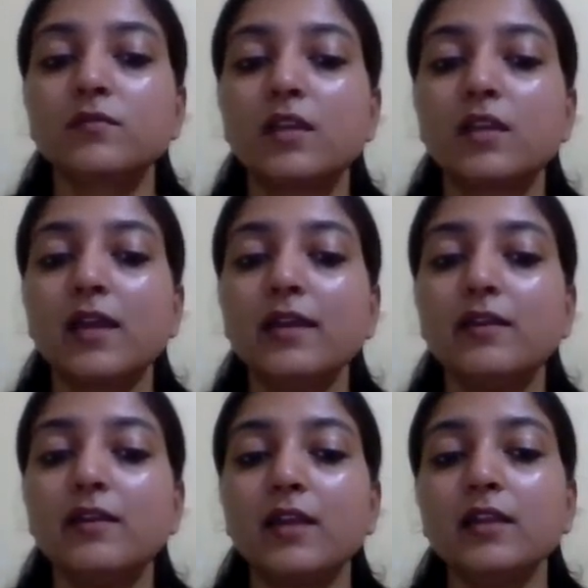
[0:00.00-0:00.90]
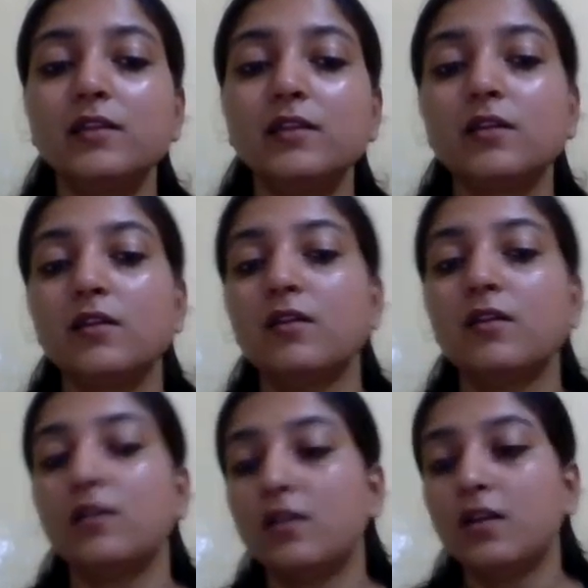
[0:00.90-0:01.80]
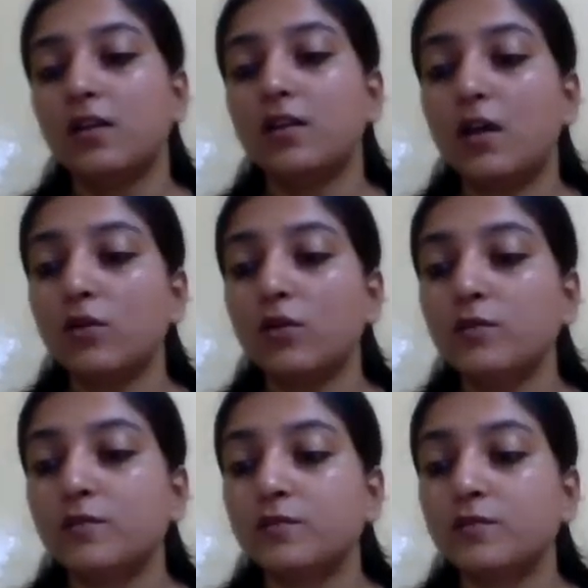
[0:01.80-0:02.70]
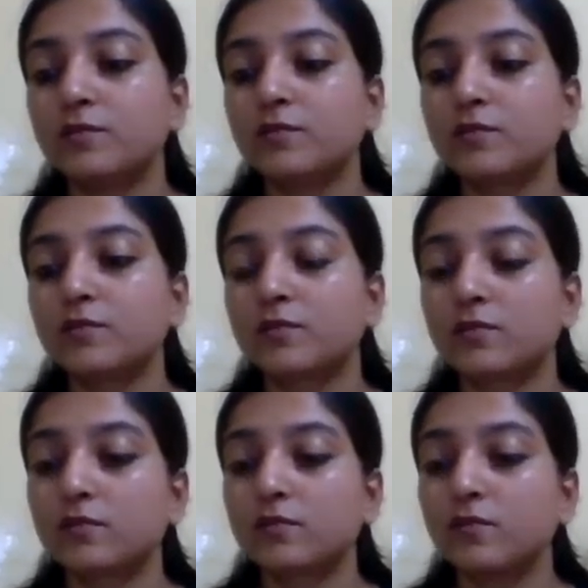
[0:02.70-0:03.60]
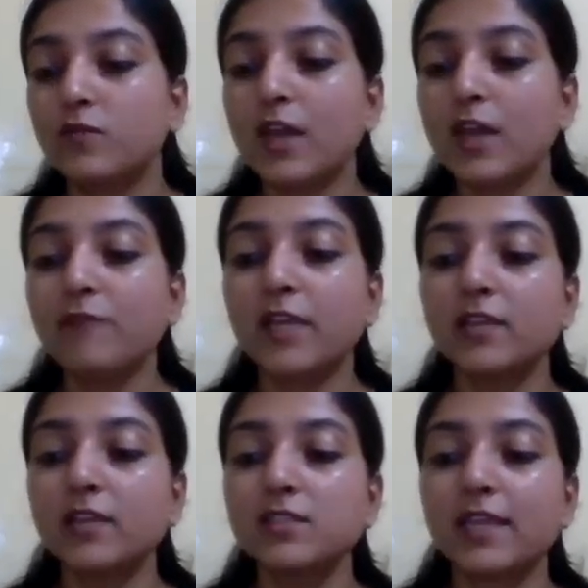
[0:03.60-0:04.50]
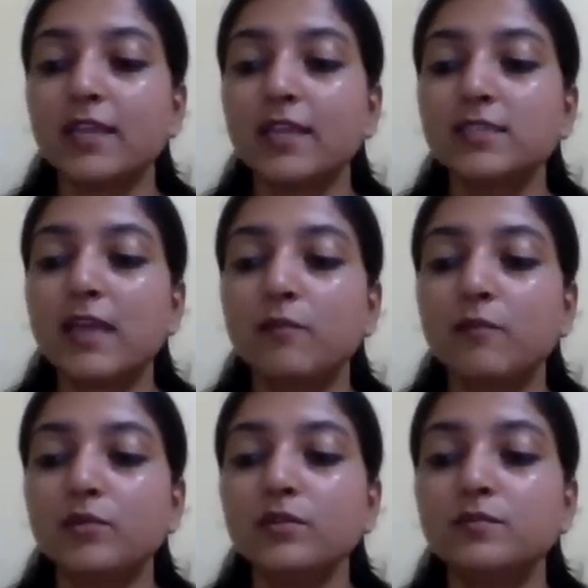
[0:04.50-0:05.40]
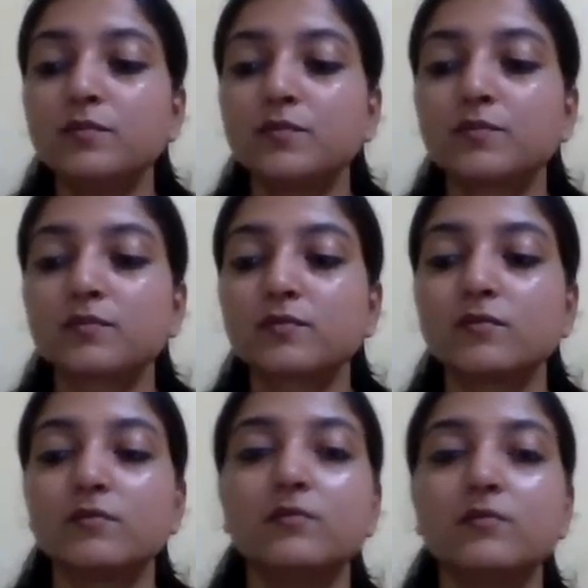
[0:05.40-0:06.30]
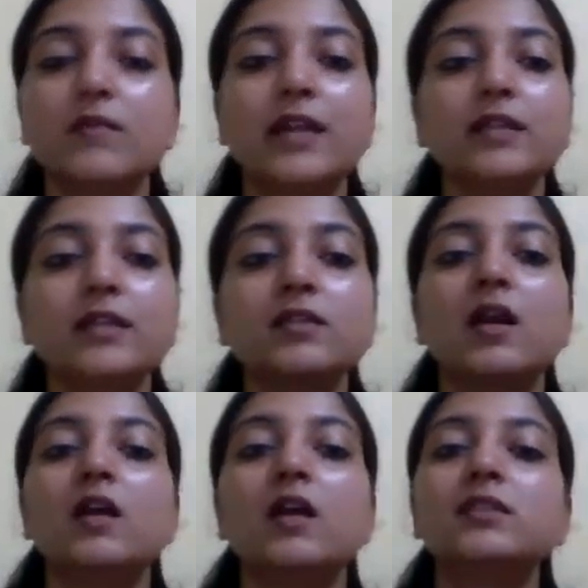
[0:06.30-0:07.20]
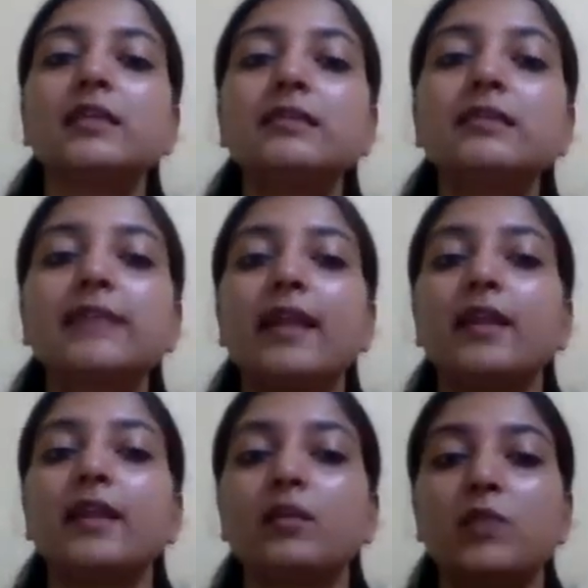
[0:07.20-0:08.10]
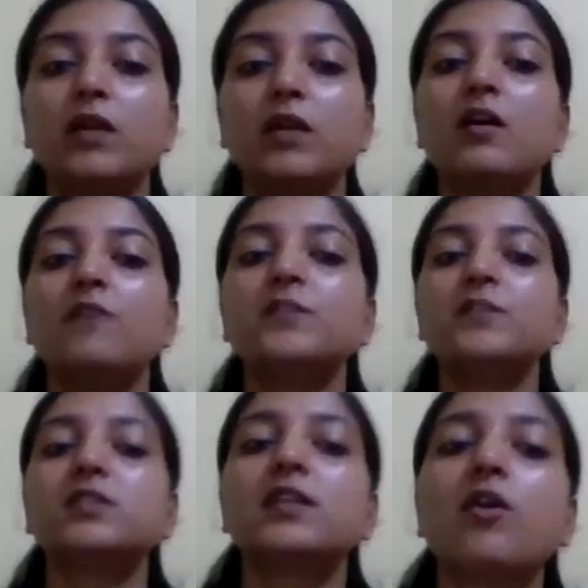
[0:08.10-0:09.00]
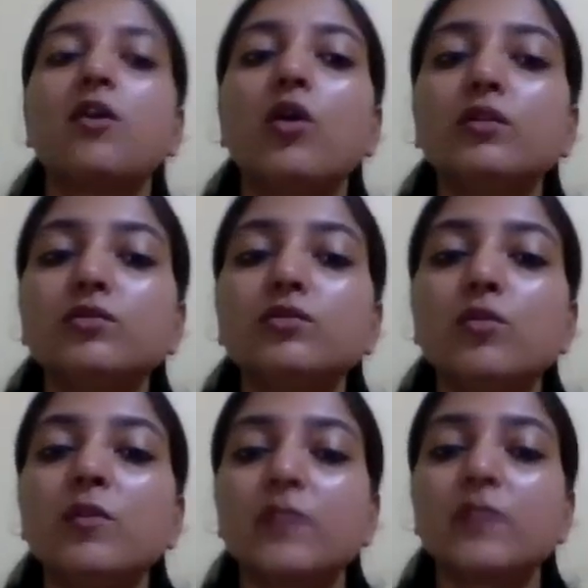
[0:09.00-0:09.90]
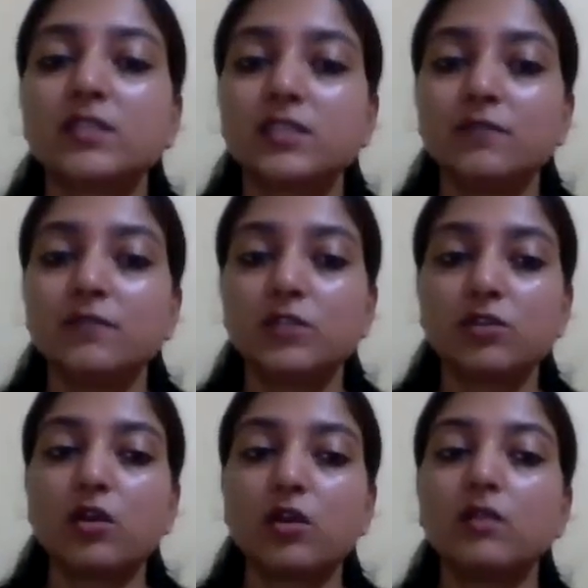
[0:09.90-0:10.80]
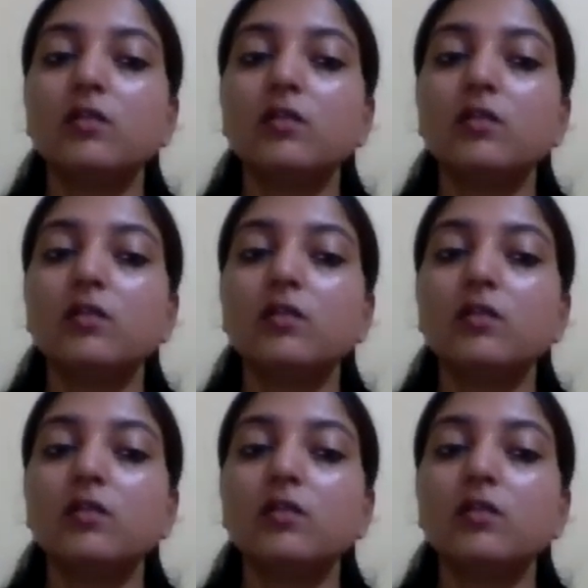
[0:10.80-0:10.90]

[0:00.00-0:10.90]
Right? Now we have taken the second example, that is sickle cell anemia, which is an autosomal recessive disorder,